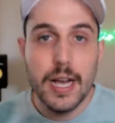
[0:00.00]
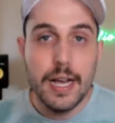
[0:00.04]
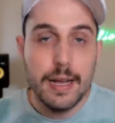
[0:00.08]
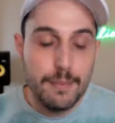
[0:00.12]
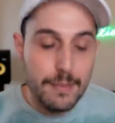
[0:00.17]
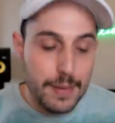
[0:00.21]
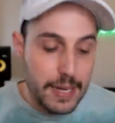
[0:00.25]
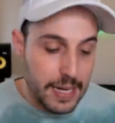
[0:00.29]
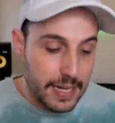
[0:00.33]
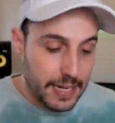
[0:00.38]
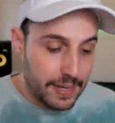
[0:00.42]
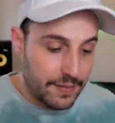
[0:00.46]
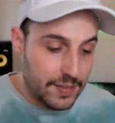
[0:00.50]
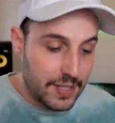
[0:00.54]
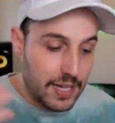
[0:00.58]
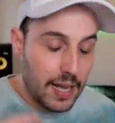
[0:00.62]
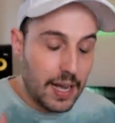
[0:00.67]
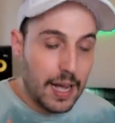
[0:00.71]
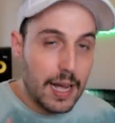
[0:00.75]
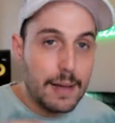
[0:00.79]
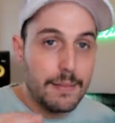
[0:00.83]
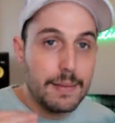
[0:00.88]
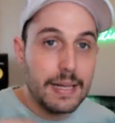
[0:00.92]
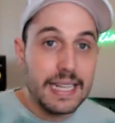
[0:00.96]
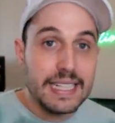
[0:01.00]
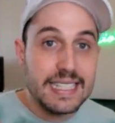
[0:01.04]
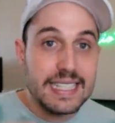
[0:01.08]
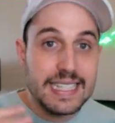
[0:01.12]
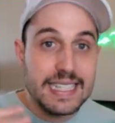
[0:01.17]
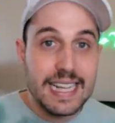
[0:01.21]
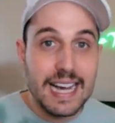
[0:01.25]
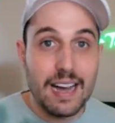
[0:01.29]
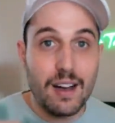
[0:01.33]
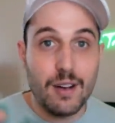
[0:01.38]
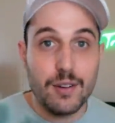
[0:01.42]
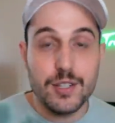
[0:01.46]
meaning if time gets
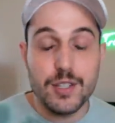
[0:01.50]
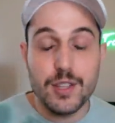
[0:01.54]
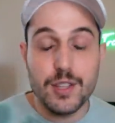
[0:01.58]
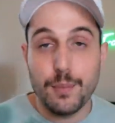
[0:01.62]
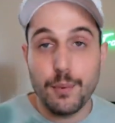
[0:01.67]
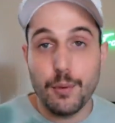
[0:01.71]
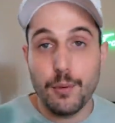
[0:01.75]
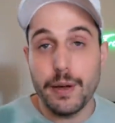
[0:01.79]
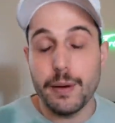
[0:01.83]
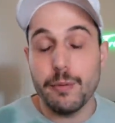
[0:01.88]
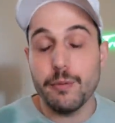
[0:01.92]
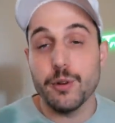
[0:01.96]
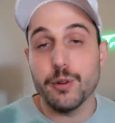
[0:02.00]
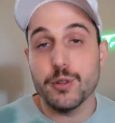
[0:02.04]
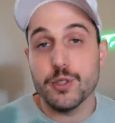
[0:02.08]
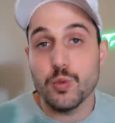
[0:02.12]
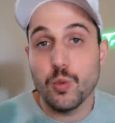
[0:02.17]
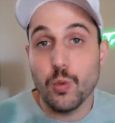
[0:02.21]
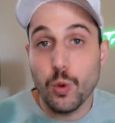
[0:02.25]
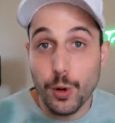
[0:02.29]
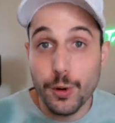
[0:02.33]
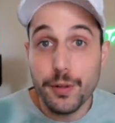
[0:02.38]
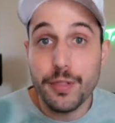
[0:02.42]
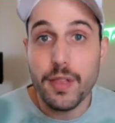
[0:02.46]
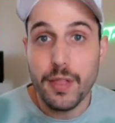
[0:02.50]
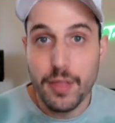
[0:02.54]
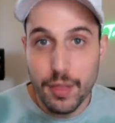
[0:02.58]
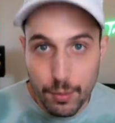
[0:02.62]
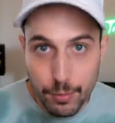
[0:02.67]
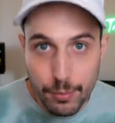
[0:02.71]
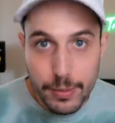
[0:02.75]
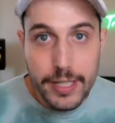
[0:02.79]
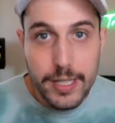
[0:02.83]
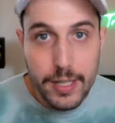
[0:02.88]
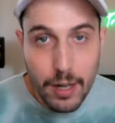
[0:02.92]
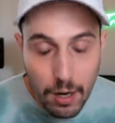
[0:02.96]
down to the point where it's worth
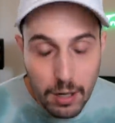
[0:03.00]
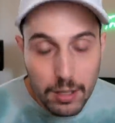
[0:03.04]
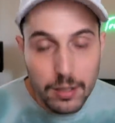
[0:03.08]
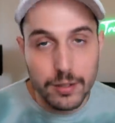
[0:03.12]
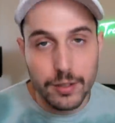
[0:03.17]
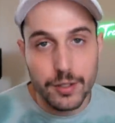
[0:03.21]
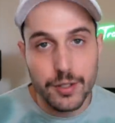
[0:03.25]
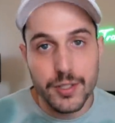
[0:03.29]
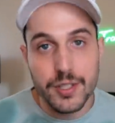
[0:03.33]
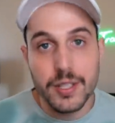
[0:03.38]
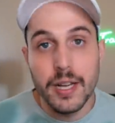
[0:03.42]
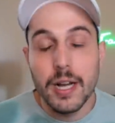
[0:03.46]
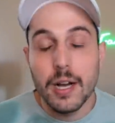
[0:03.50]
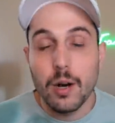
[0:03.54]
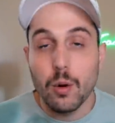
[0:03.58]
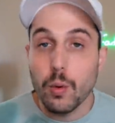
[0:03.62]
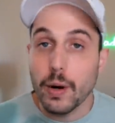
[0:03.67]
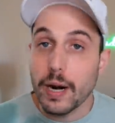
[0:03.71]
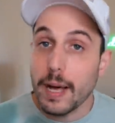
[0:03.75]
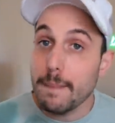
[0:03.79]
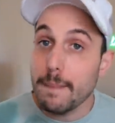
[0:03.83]
$3, what I